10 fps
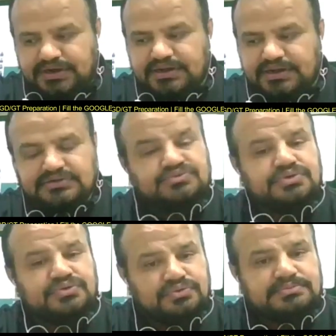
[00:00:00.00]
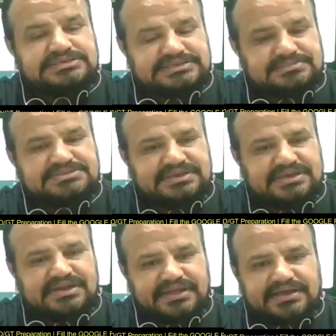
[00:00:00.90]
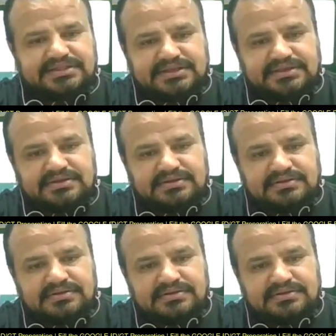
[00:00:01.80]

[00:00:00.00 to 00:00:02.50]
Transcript: great, great. So you know basic machine learning, I think.